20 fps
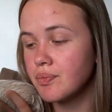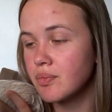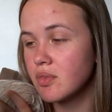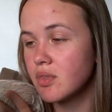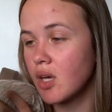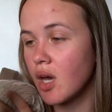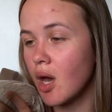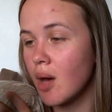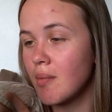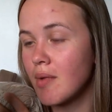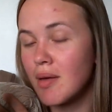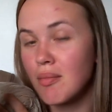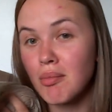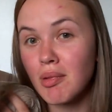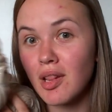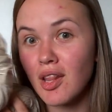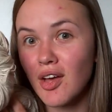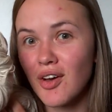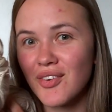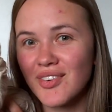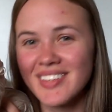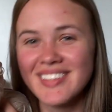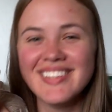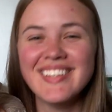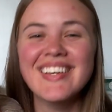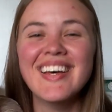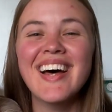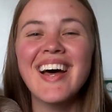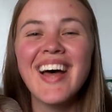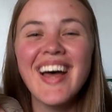Comment below
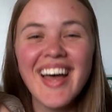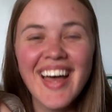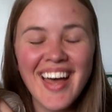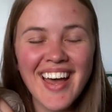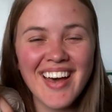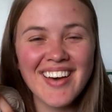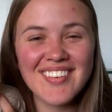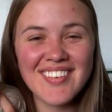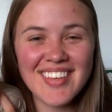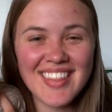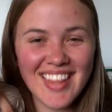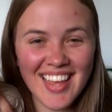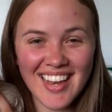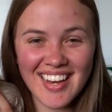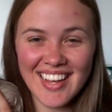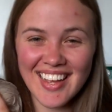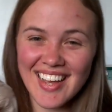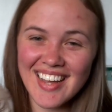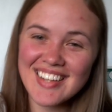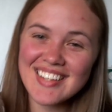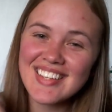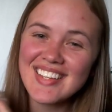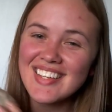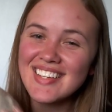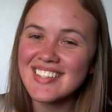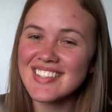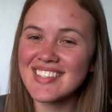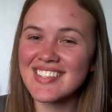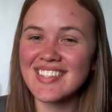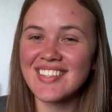with any
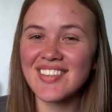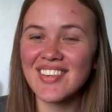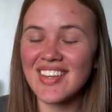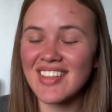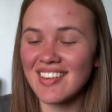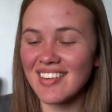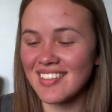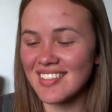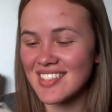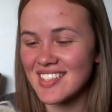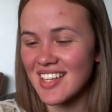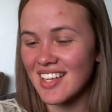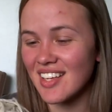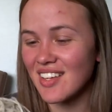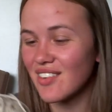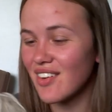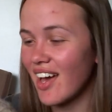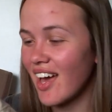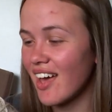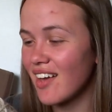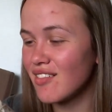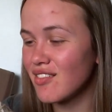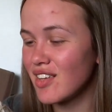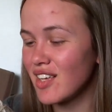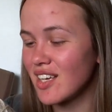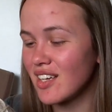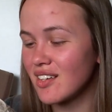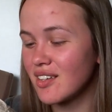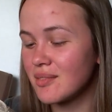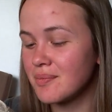ideas or thoughts that you have
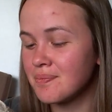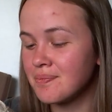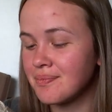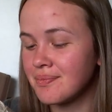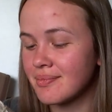here,